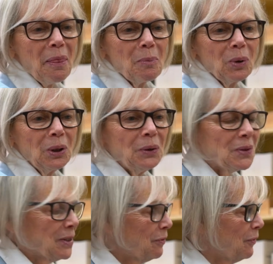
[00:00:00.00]
and the bull
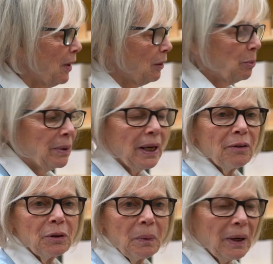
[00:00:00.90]
used to follow me
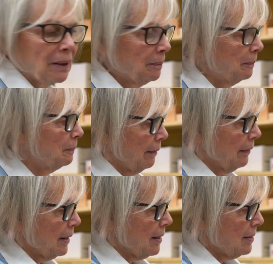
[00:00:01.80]
everywhere
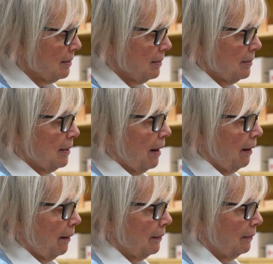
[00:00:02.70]
this
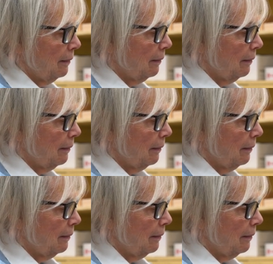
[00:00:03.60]
and